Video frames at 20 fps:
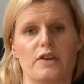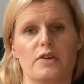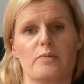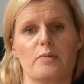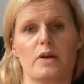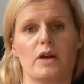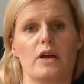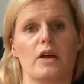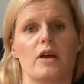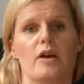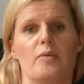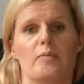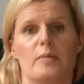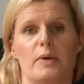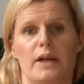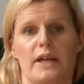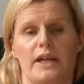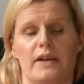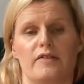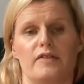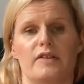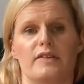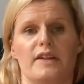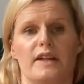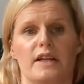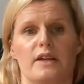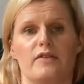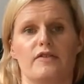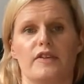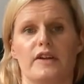them, but if there's
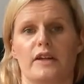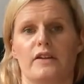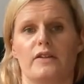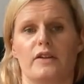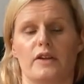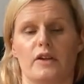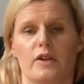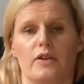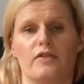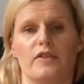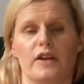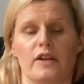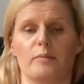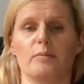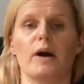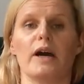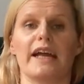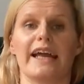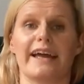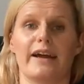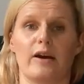anything that you think might